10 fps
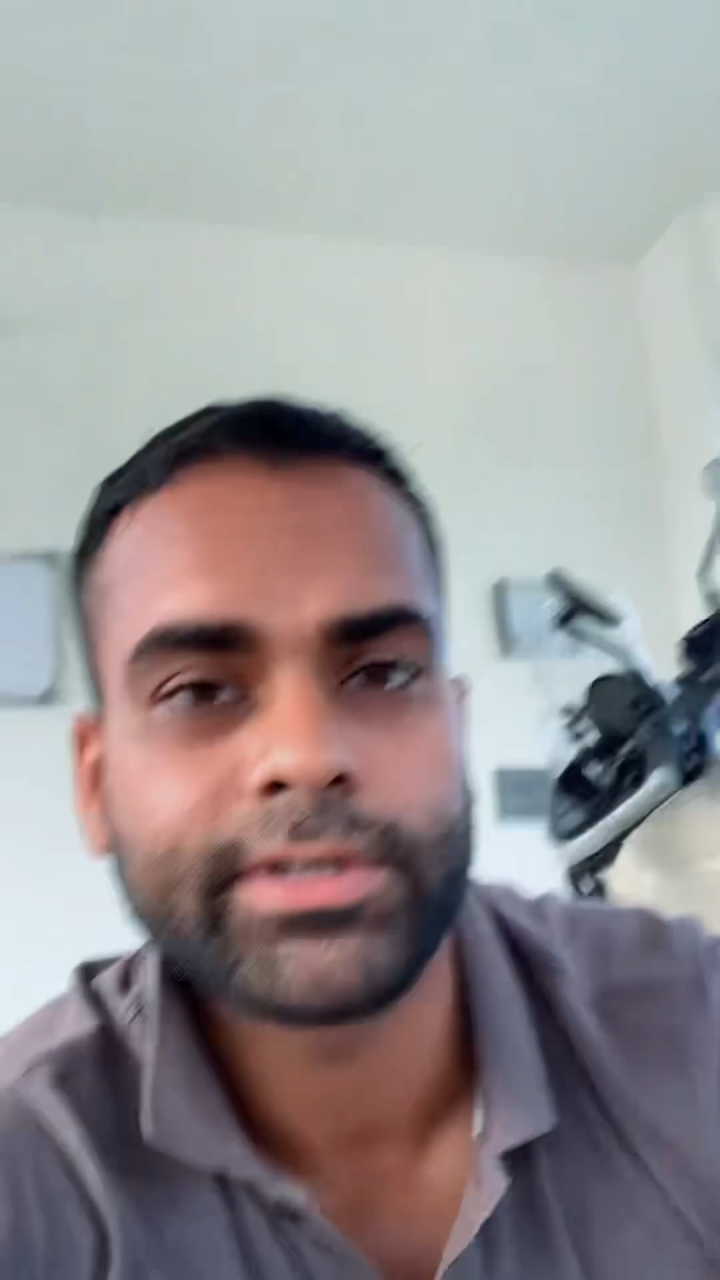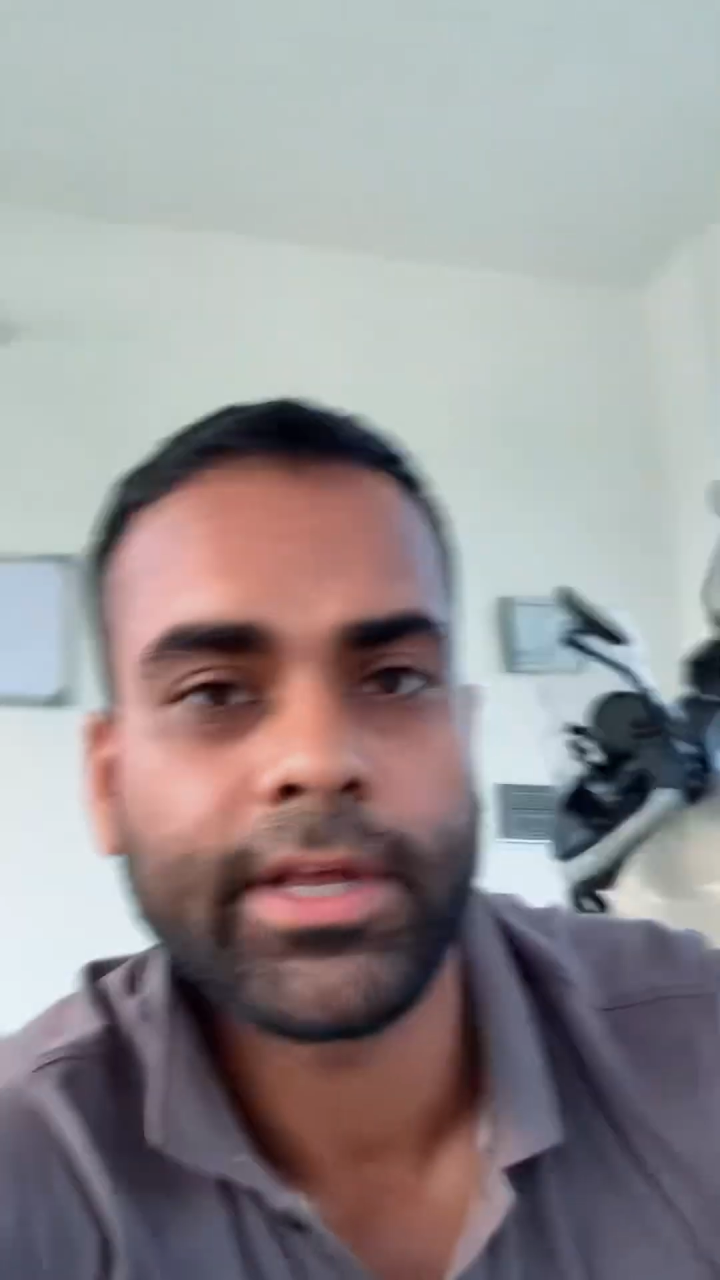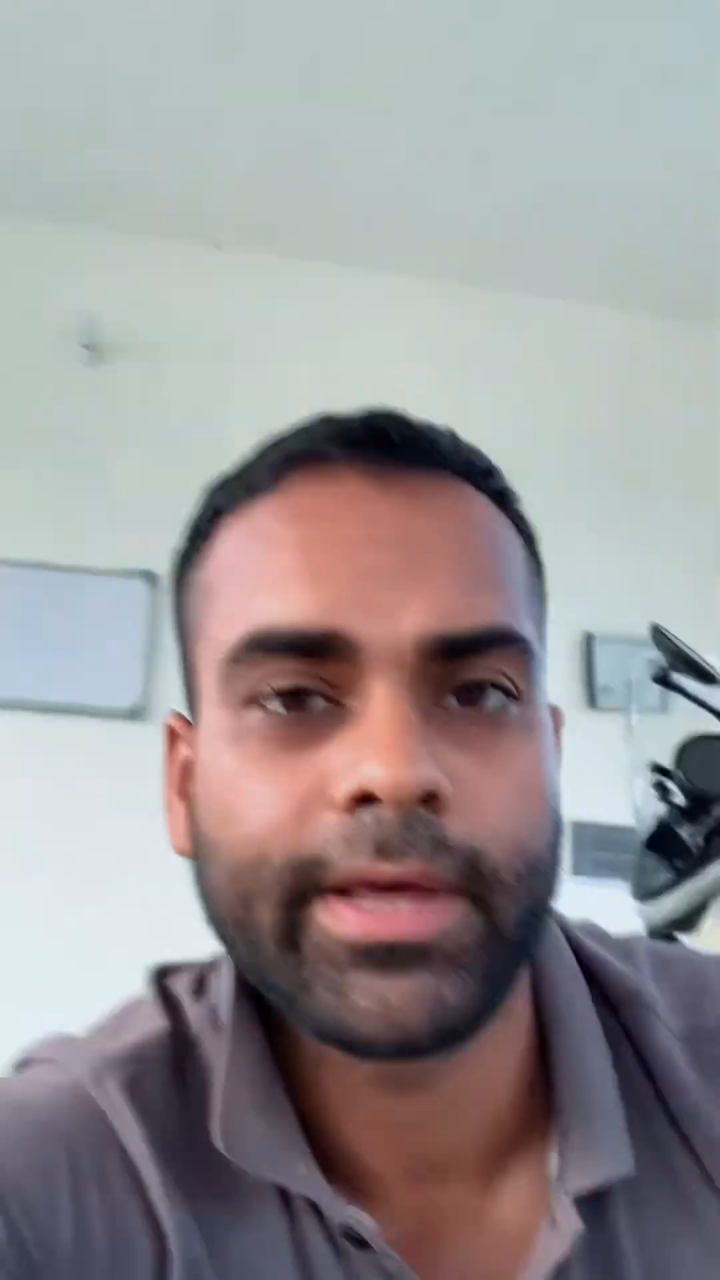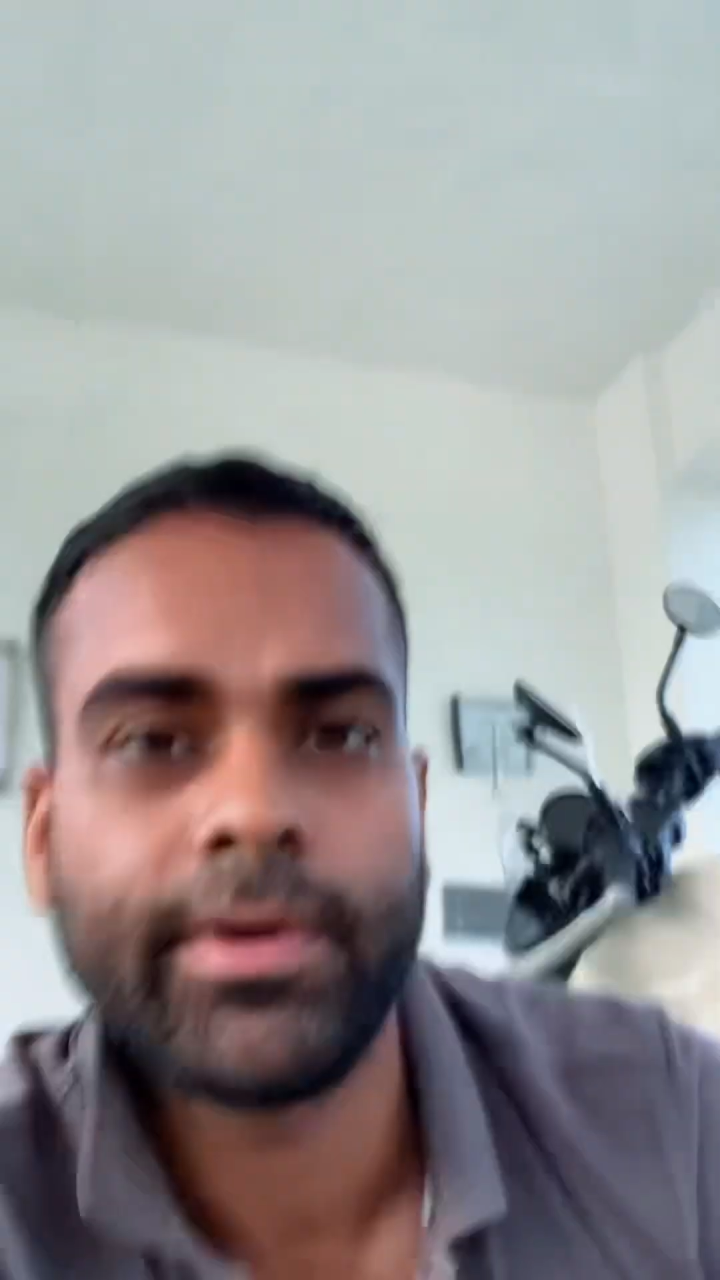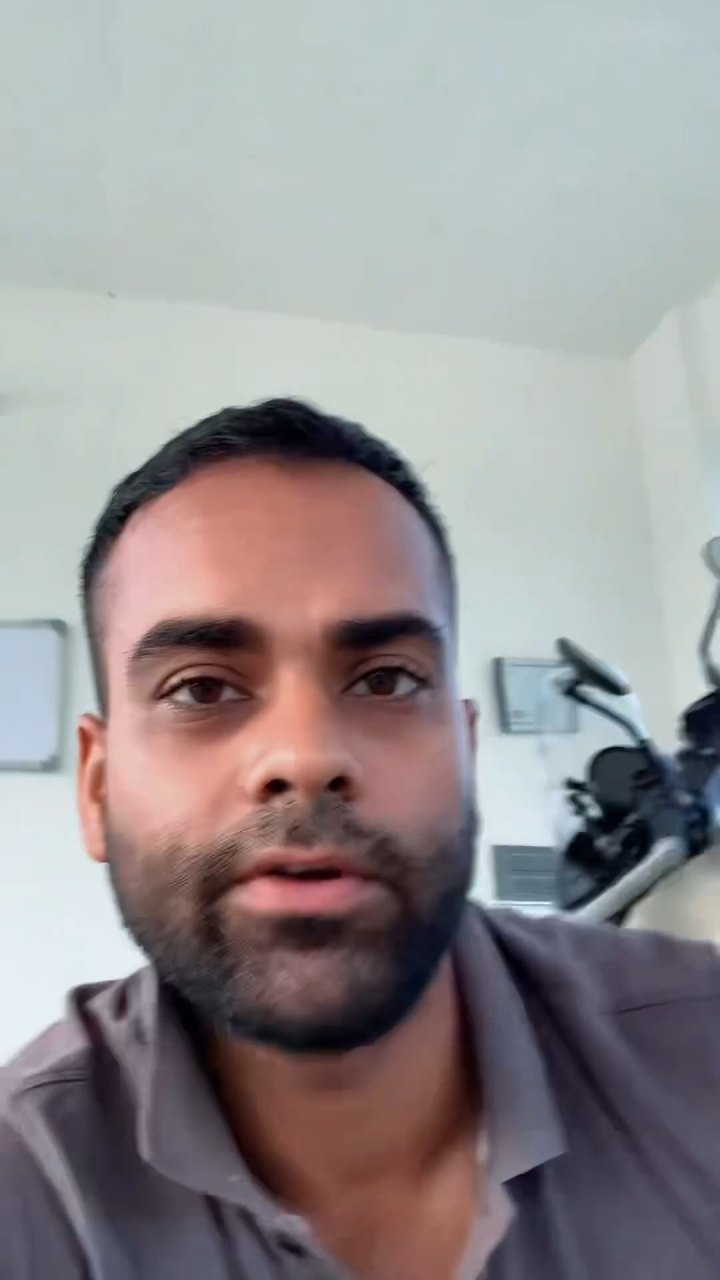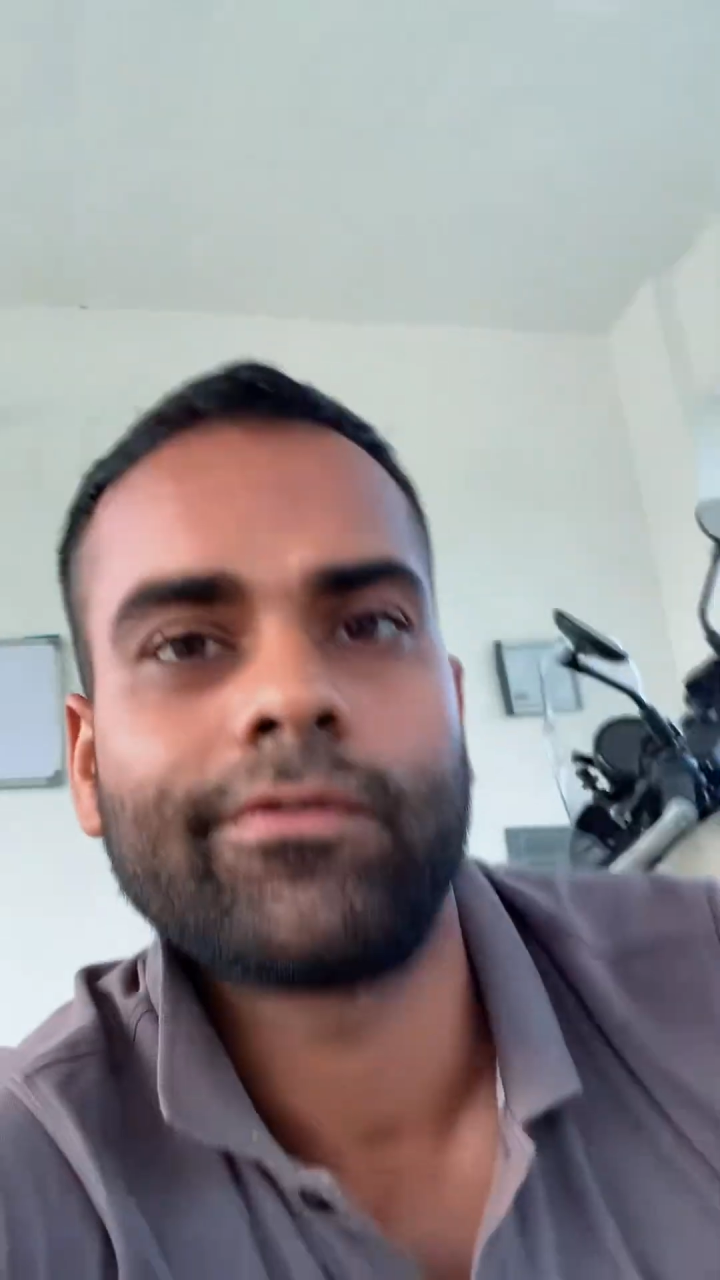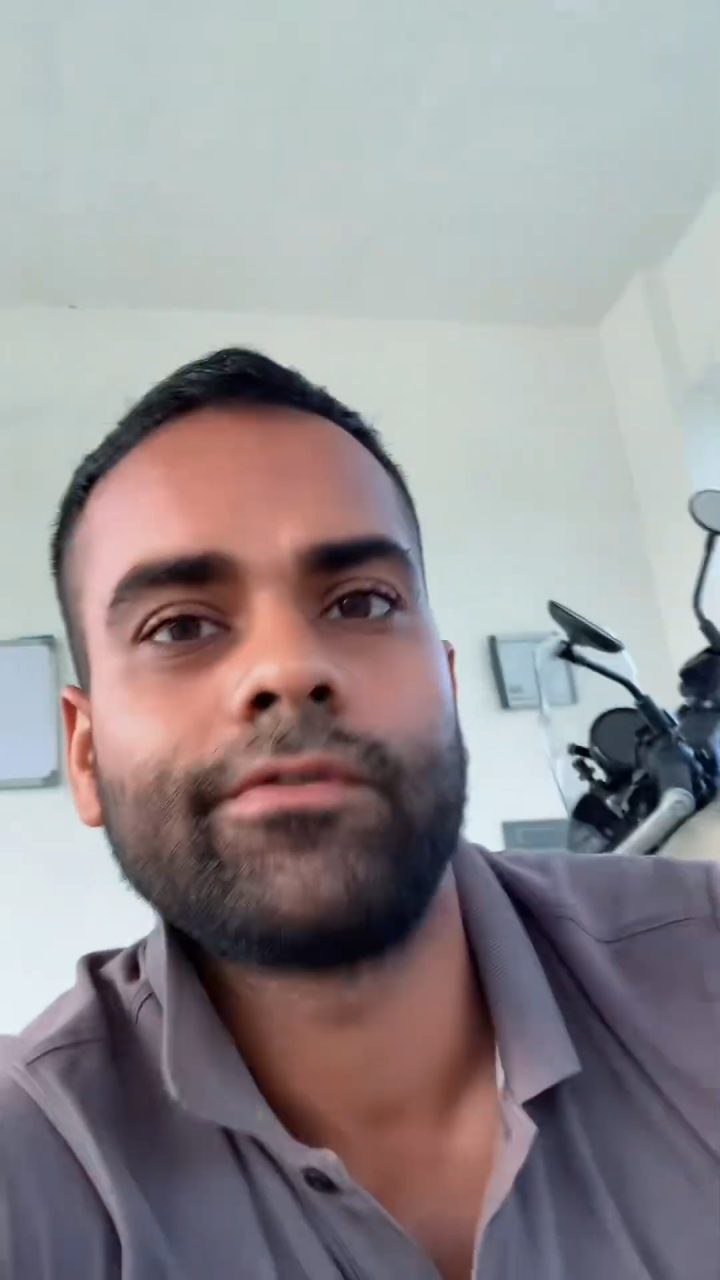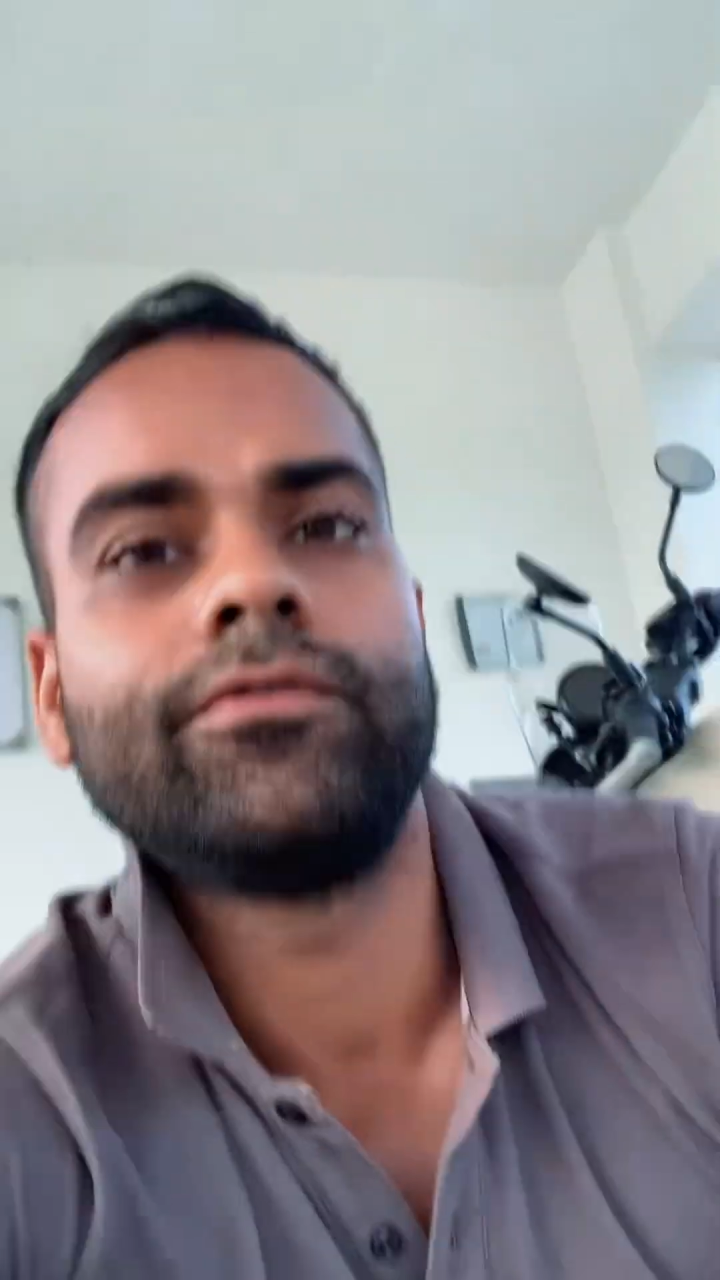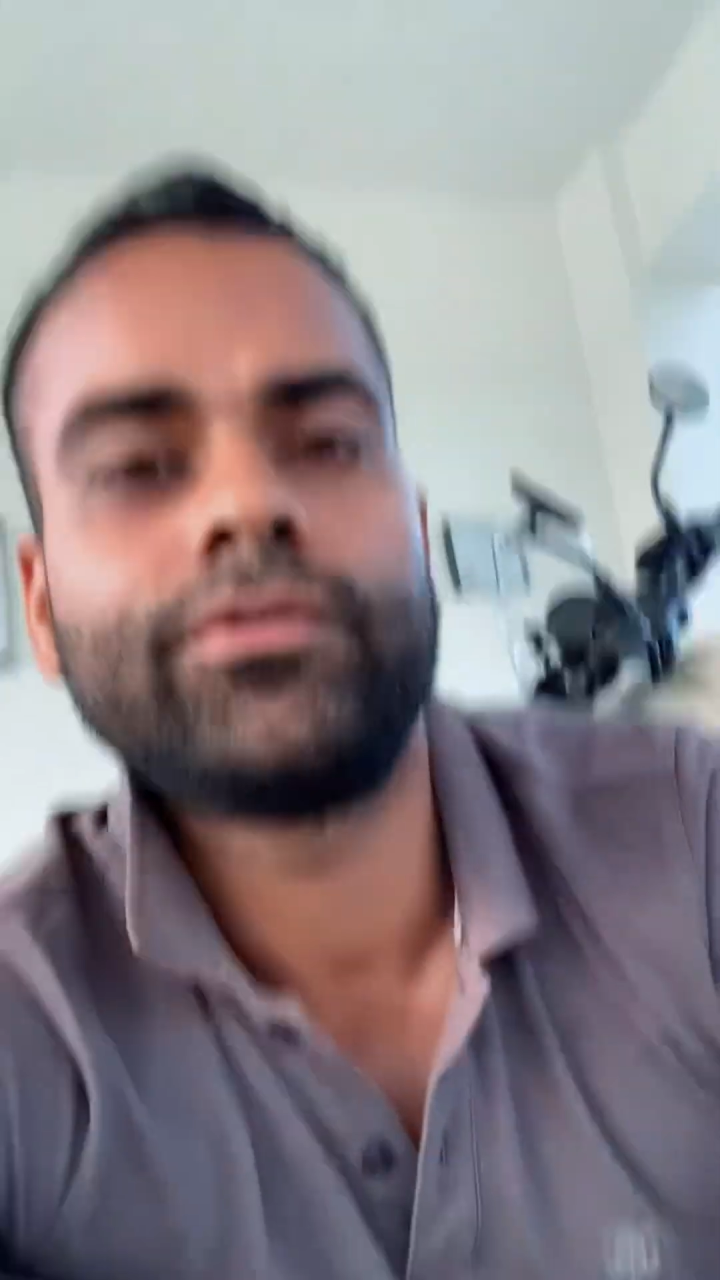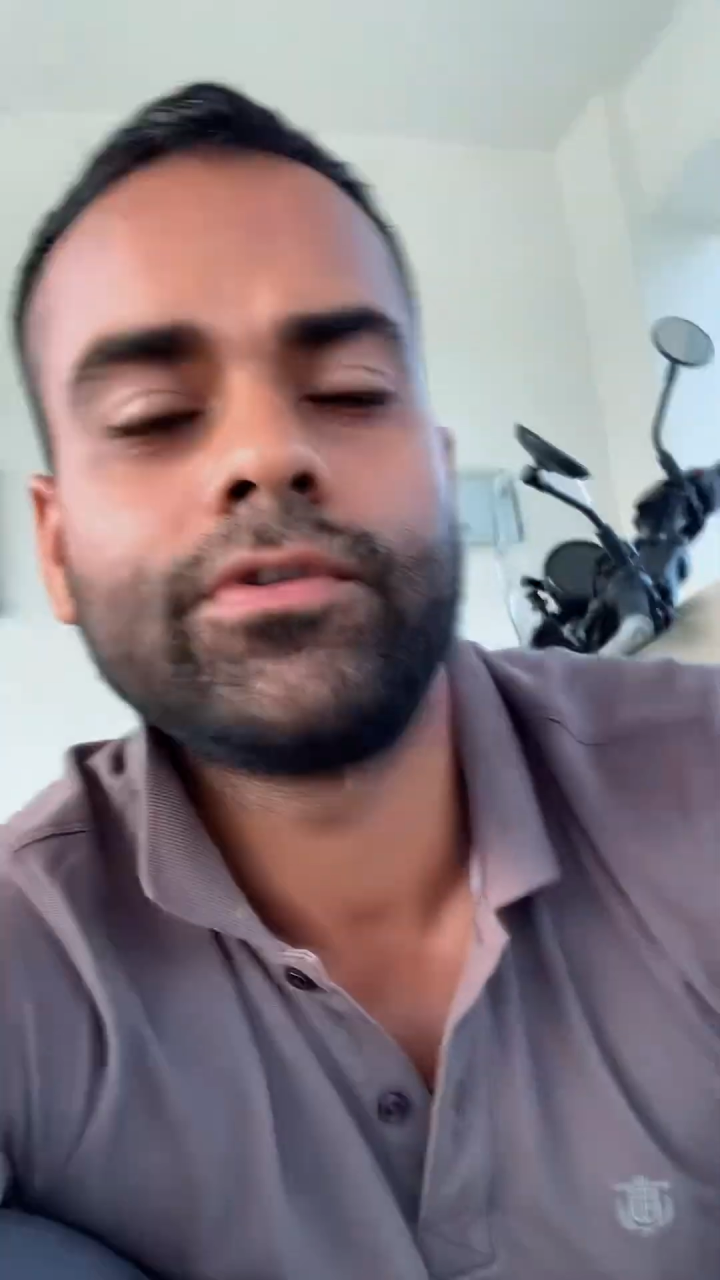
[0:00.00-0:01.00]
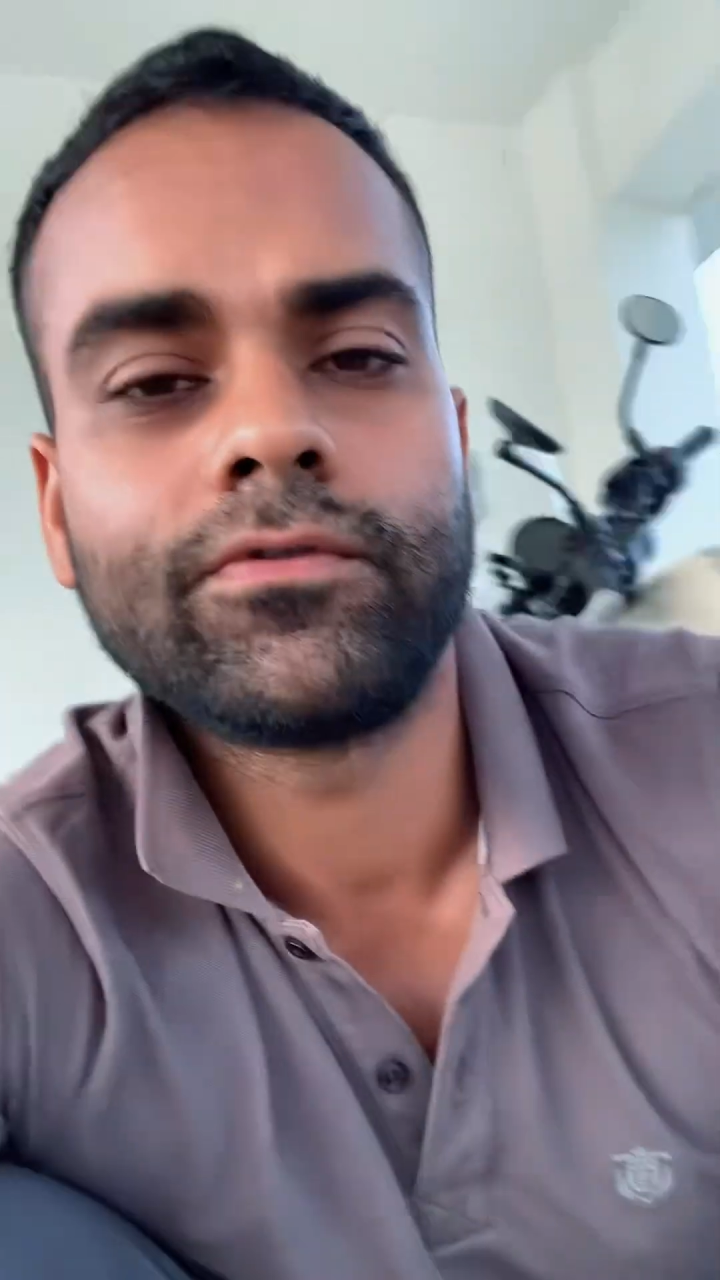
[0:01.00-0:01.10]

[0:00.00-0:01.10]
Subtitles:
let me introduce you to